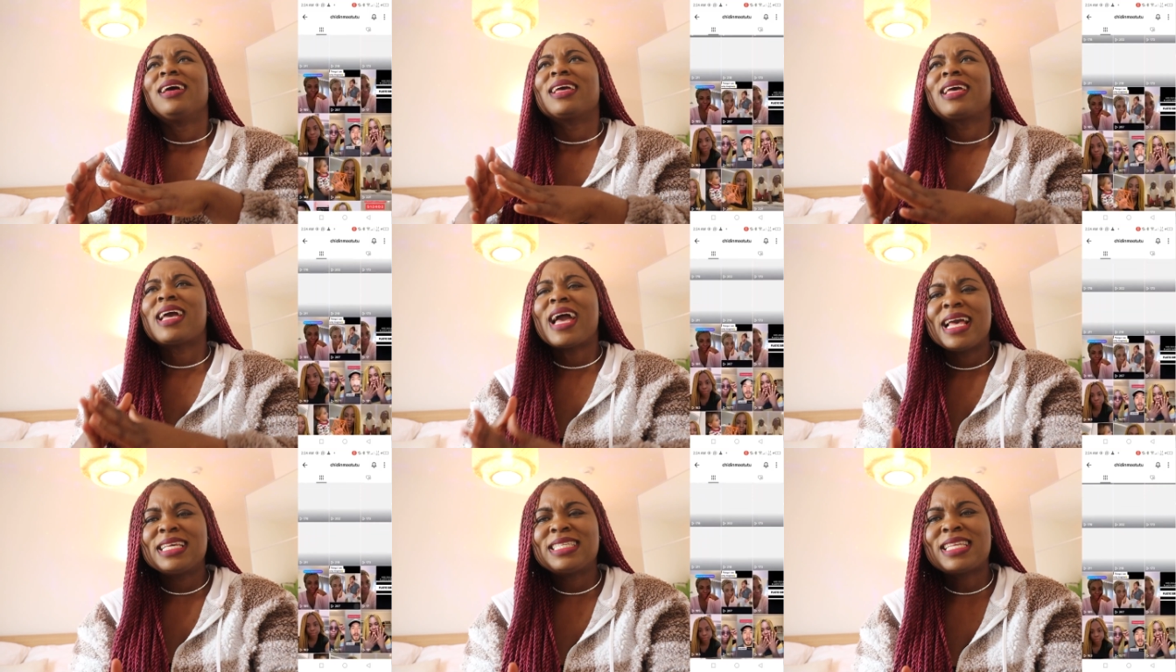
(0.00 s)

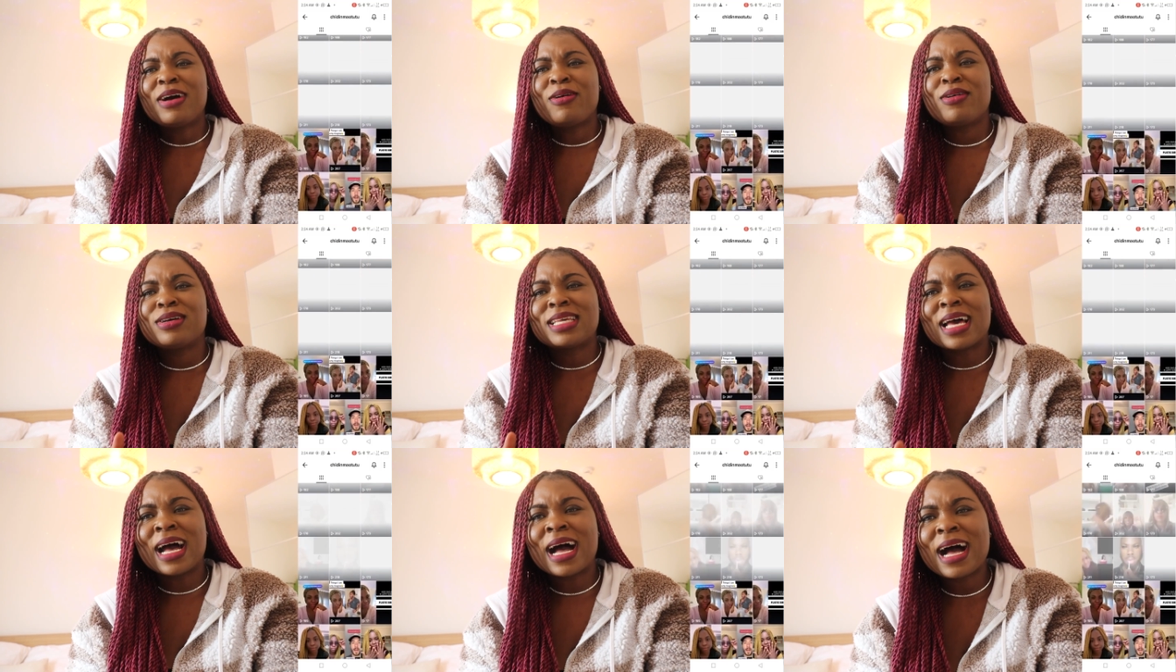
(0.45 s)
Guys, that
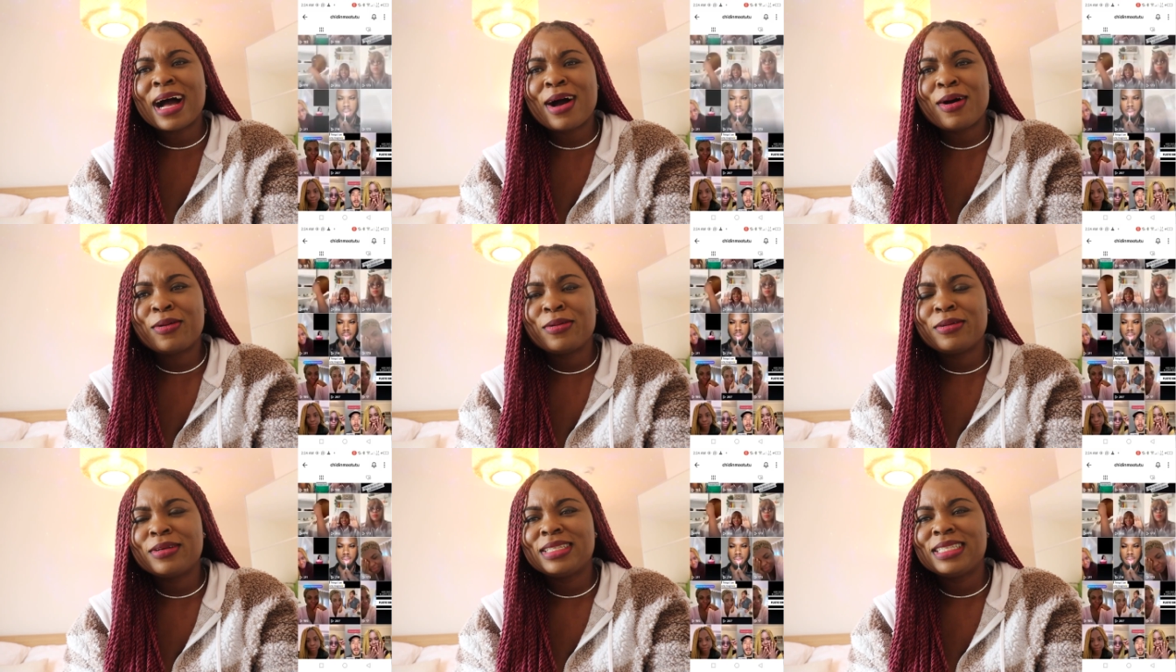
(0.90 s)
was
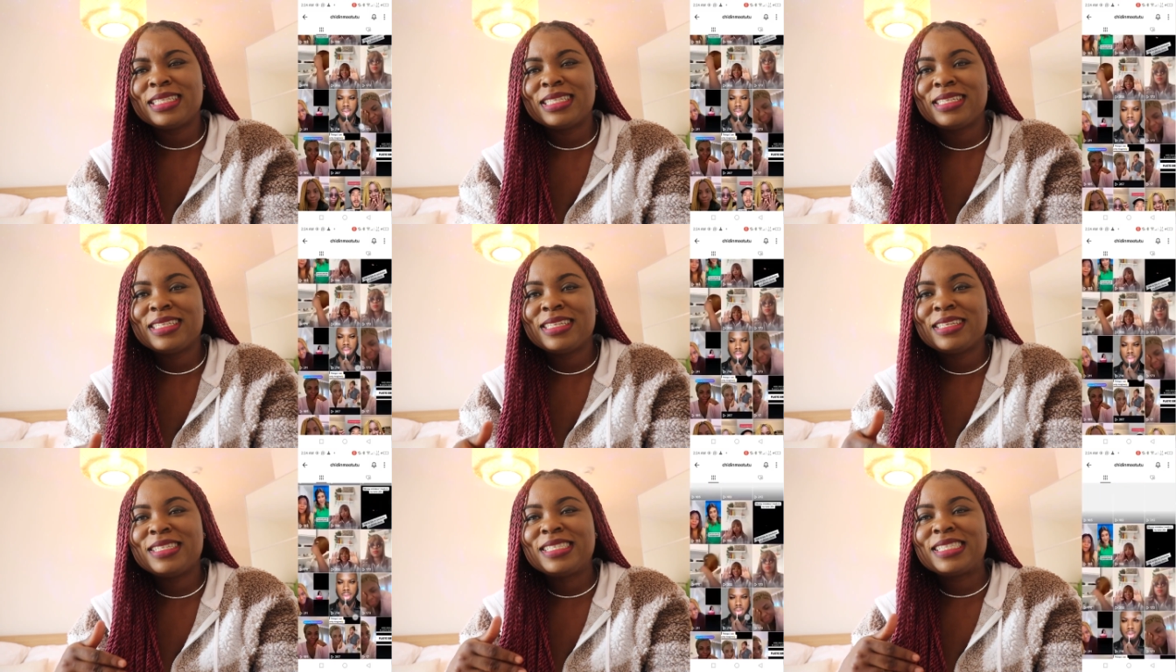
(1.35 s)
how
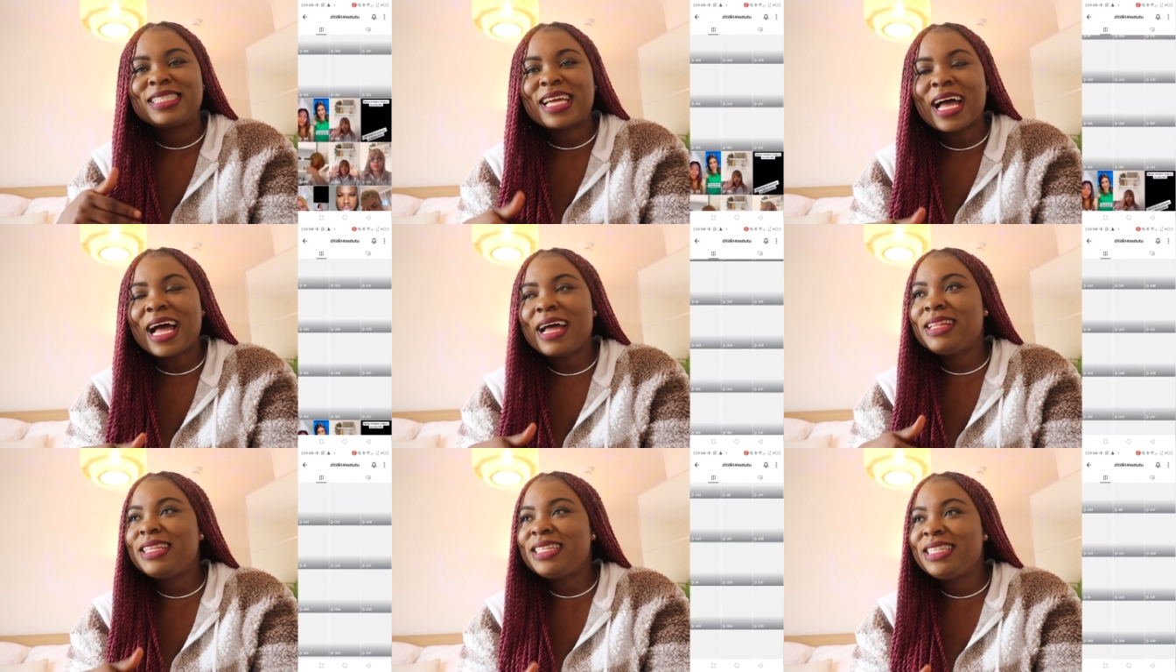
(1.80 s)

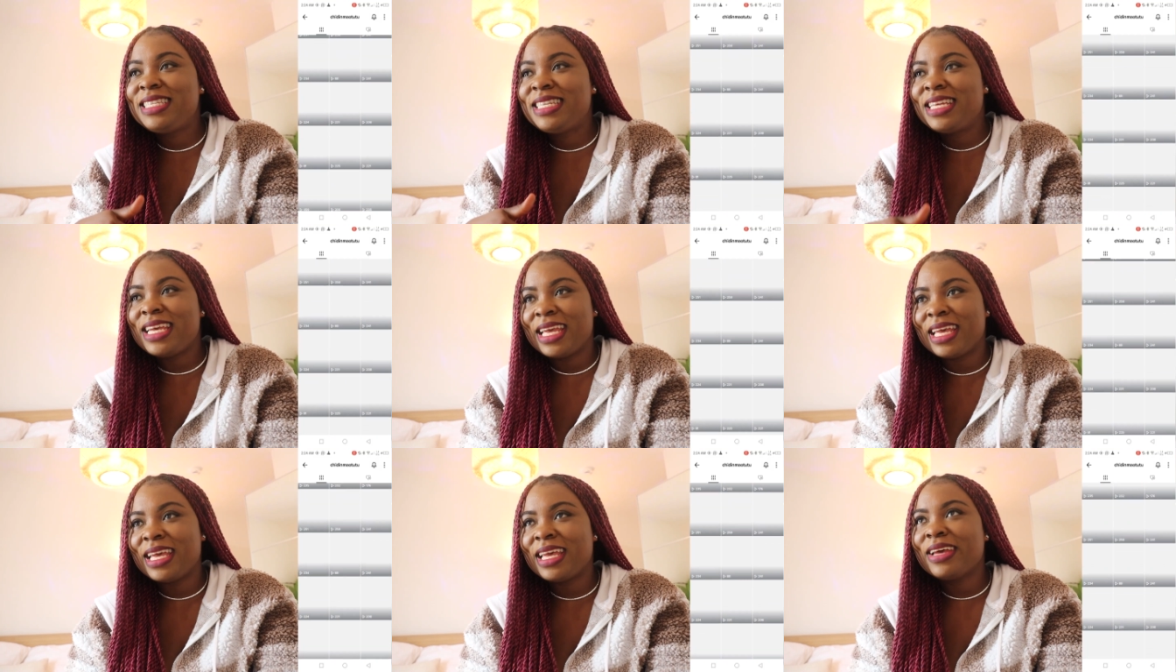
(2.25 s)
that
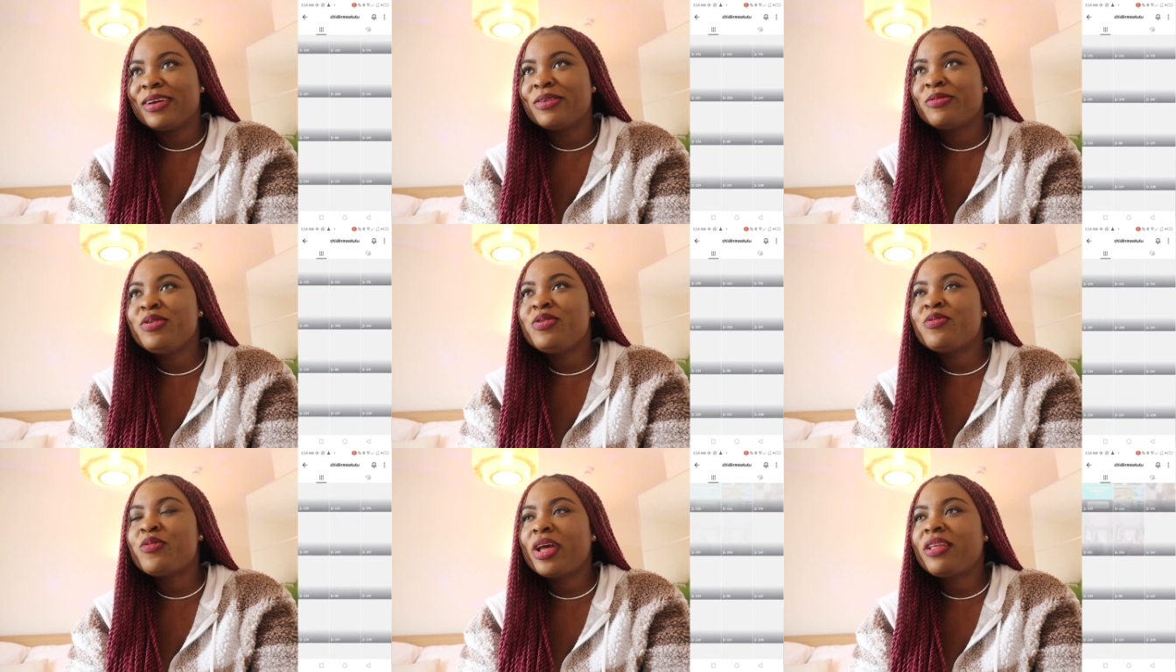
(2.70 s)
day
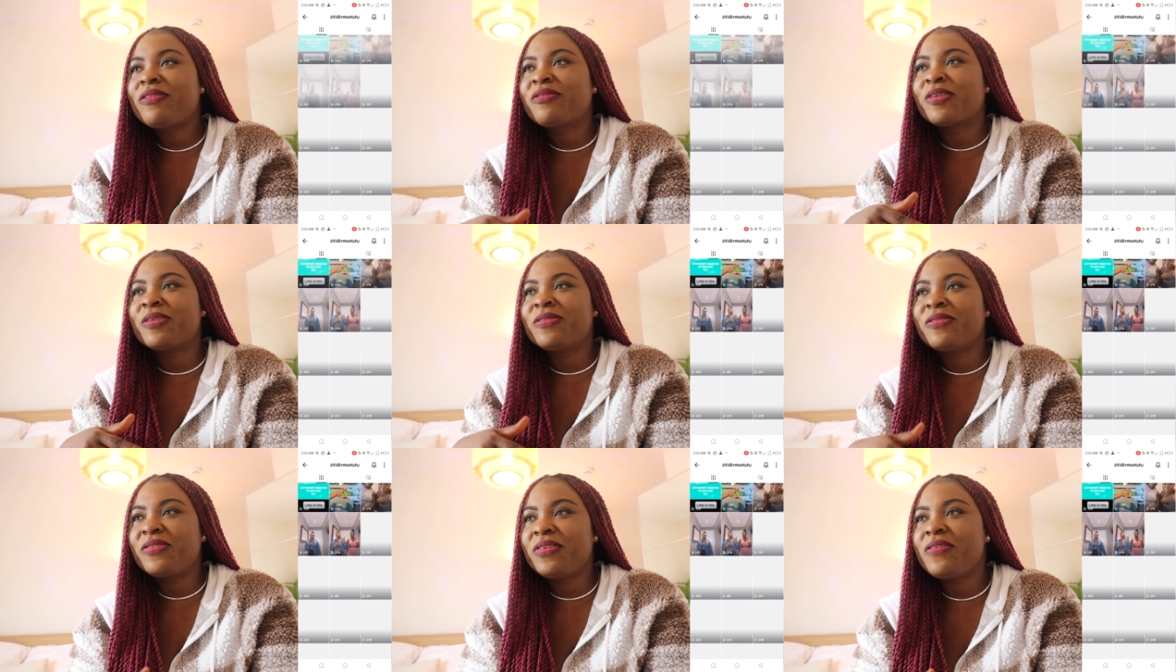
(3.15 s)
we went
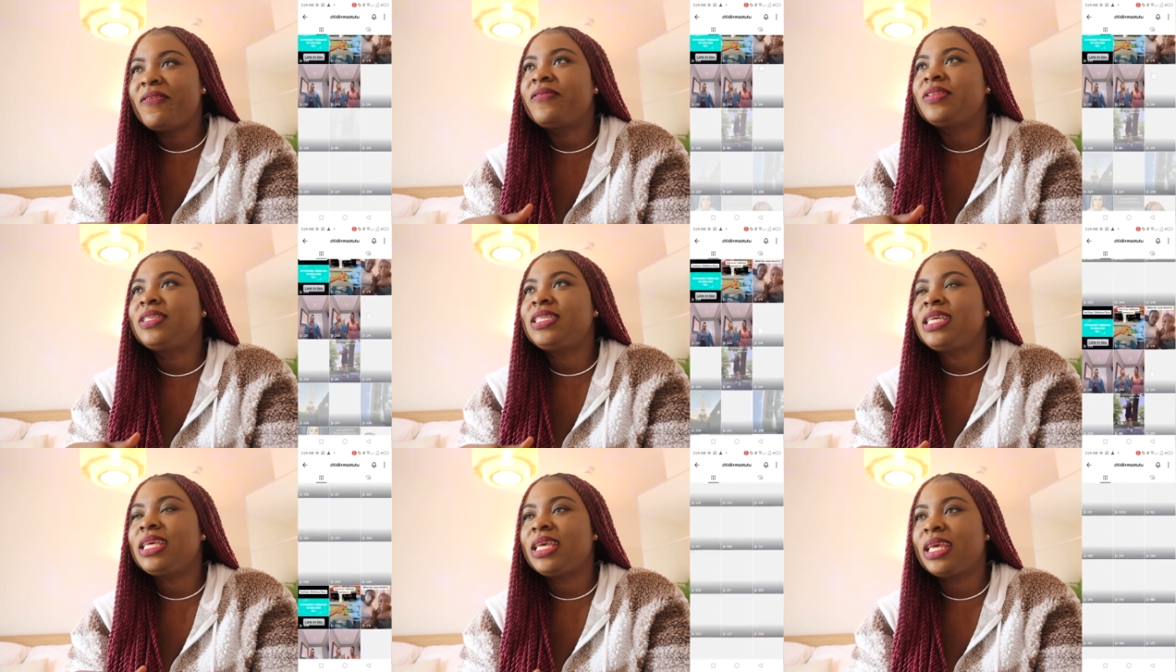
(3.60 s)
from
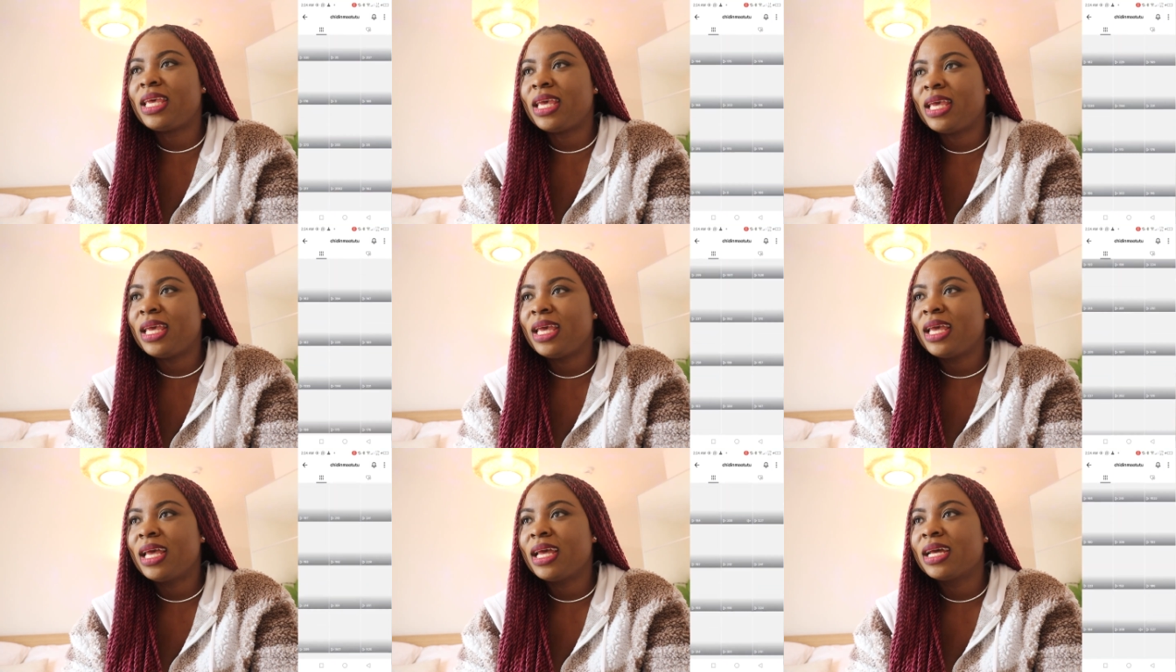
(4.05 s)

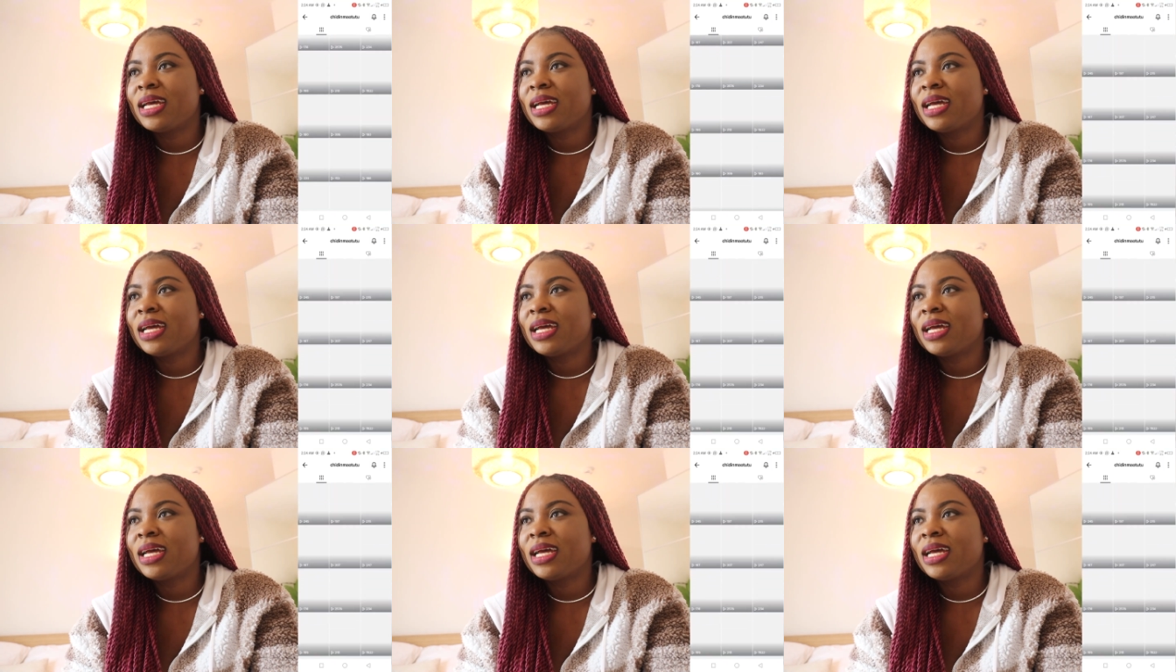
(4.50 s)
50K.